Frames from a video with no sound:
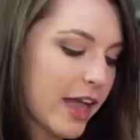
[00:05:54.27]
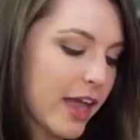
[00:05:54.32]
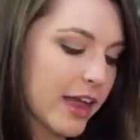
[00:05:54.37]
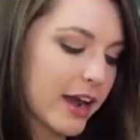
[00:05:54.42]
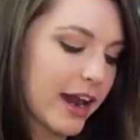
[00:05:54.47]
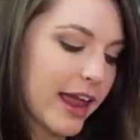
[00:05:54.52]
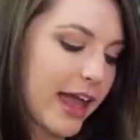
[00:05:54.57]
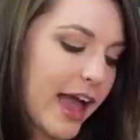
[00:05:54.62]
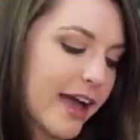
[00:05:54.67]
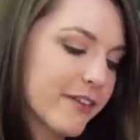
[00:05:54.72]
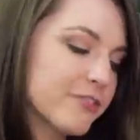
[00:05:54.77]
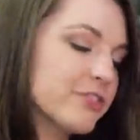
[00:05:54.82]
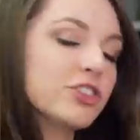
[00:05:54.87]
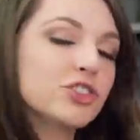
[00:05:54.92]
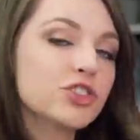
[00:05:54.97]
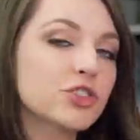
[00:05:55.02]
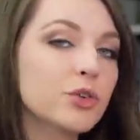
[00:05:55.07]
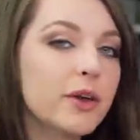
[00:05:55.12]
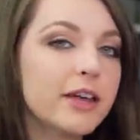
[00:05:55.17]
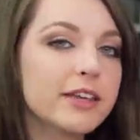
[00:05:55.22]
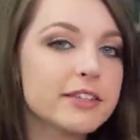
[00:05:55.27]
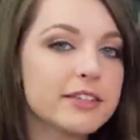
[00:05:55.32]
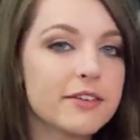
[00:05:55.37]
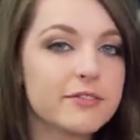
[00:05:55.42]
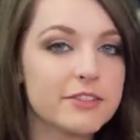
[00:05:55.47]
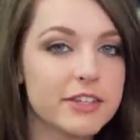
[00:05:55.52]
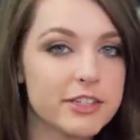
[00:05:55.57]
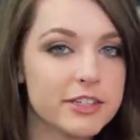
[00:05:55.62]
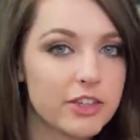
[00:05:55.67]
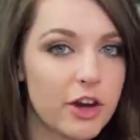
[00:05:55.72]
and I have the choice
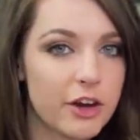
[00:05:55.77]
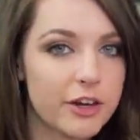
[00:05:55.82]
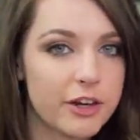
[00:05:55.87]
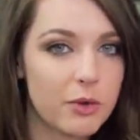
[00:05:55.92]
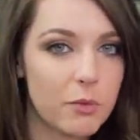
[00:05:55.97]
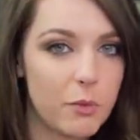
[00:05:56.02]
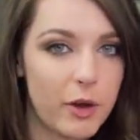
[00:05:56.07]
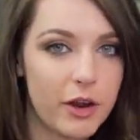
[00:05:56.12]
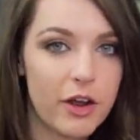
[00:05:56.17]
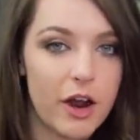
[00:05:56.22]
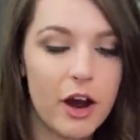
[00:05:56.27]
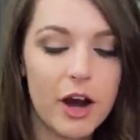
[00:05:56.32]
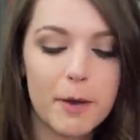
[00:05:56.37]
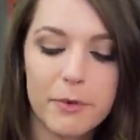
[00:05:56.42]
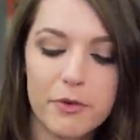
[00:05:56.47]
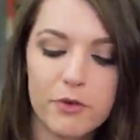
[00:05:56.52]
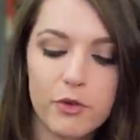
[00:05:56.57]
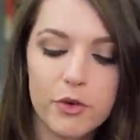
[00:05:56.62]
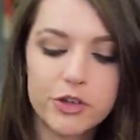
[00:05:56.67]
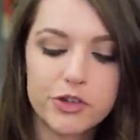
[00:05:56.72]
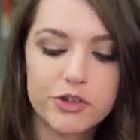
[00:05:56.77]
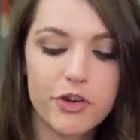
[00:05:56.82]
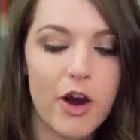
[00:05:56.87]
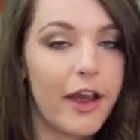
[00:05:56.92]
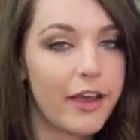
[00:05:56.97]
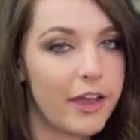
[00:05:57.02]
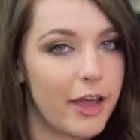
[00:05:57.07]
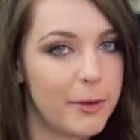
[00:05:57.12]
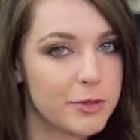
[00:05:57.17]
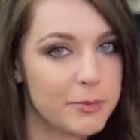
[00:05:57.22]
of discarding one card before
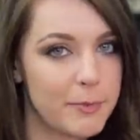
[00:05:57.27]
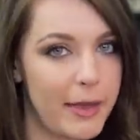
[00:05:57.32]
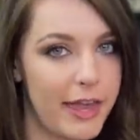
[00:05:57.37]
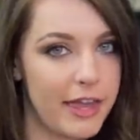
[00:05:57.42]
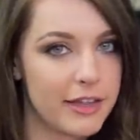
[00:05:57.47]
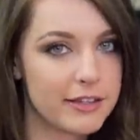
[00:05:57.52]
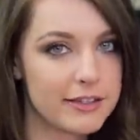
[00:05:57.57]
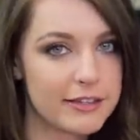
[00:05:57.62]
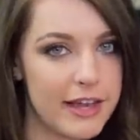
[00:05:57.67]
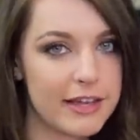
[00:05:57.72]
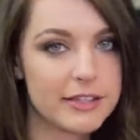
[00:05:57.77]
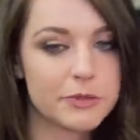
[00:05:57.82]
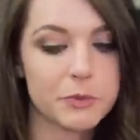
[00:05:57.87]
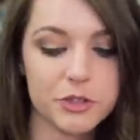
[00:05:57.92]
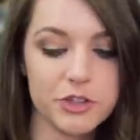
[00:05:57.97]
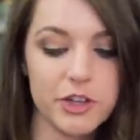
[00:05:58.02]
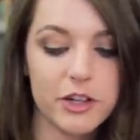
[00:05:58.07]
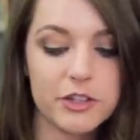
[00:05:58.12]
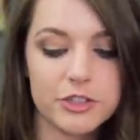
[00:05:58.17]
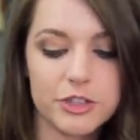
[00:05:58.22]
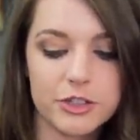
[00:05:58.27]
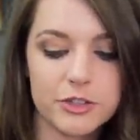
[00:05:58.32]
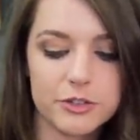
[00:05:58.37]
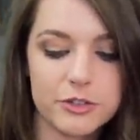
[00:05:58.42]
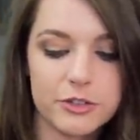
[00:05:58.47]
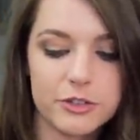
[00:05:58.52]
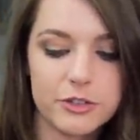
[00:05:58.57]
drawing up to my hand size, which I'll do.